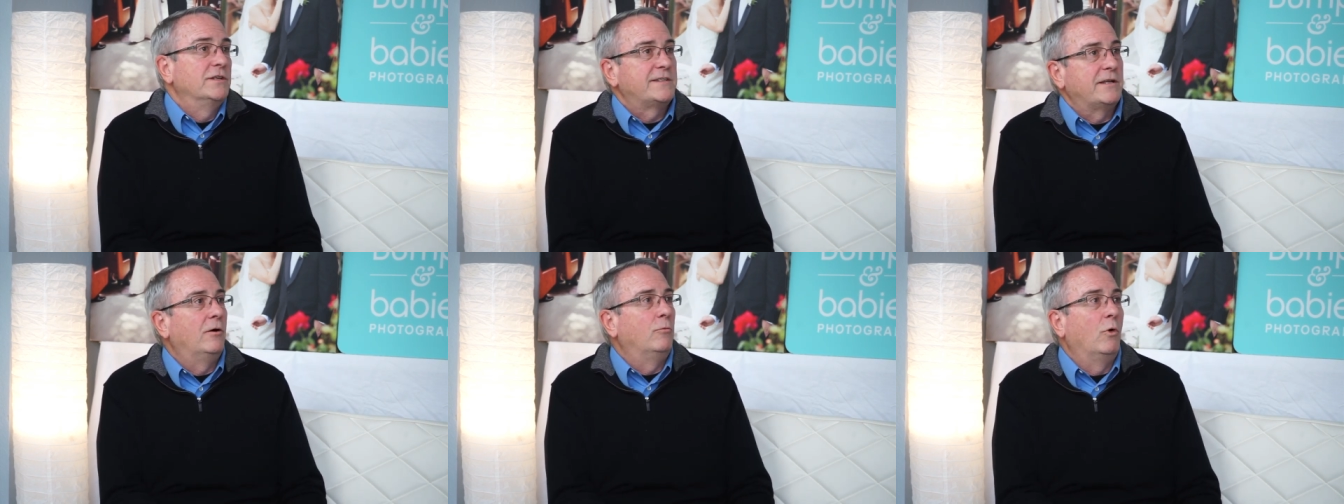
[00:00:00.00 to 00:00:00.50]
Or if
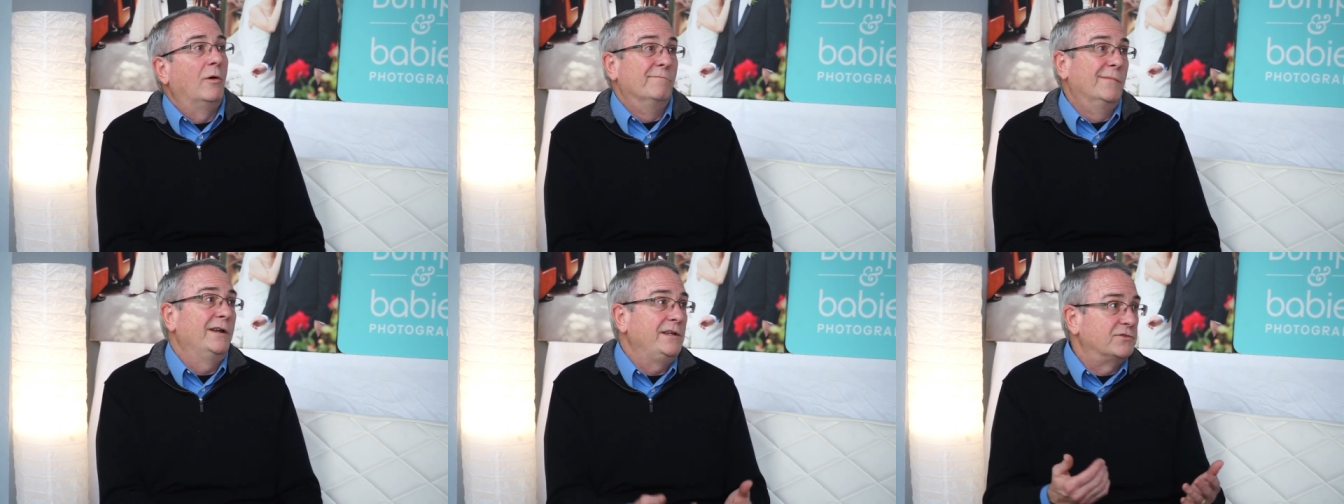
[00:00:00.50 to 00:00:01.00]
you just tell
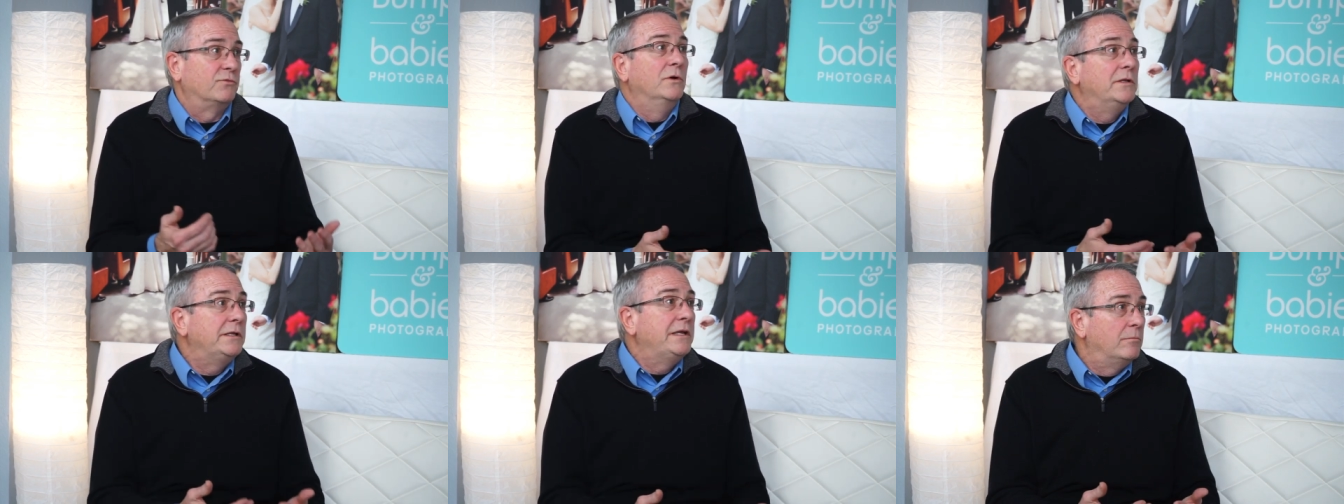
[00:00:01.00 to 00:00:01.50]
them, well,
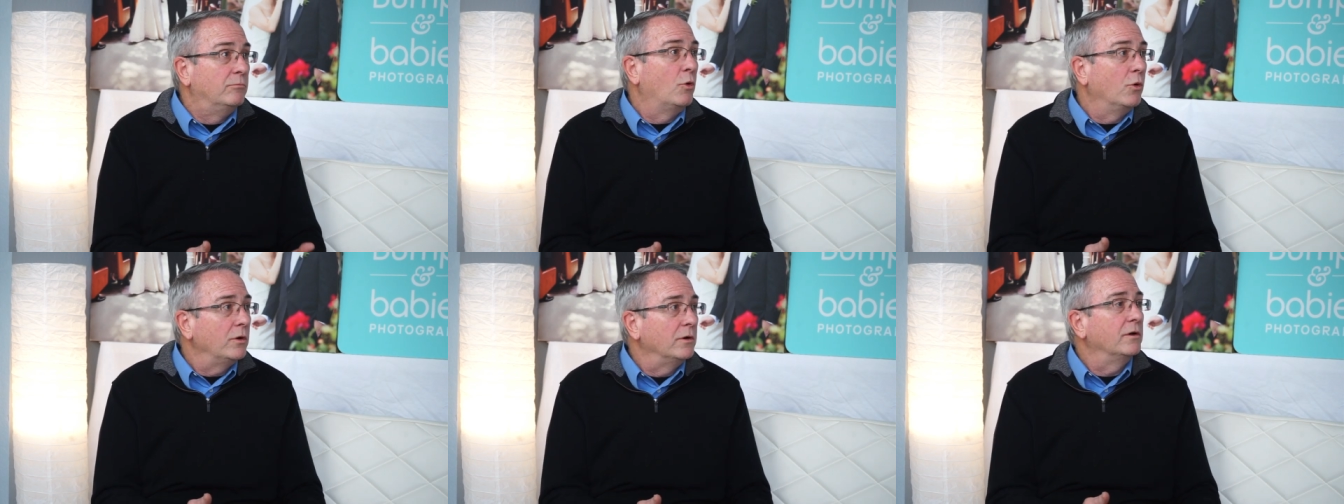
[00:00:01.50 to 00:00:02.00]
money's
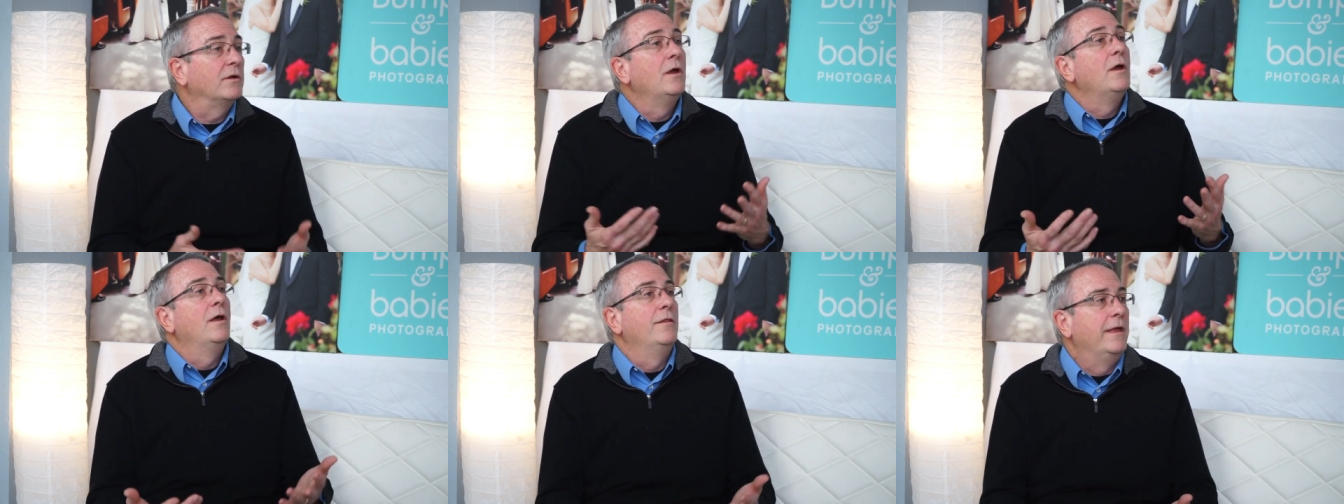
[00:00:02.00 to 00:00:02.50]
really
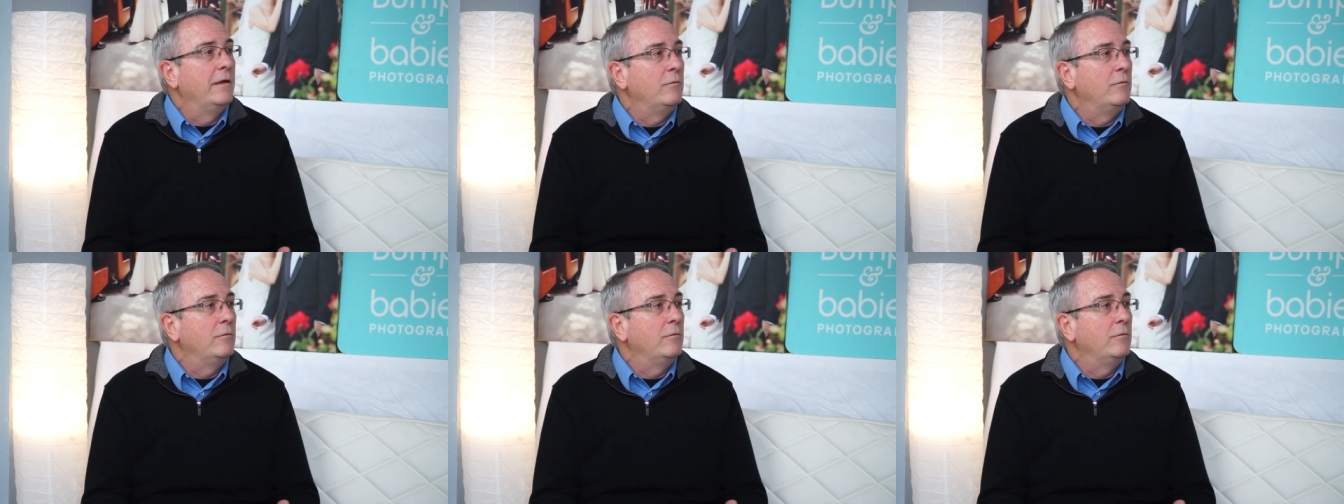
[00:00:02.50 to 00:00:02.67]
important,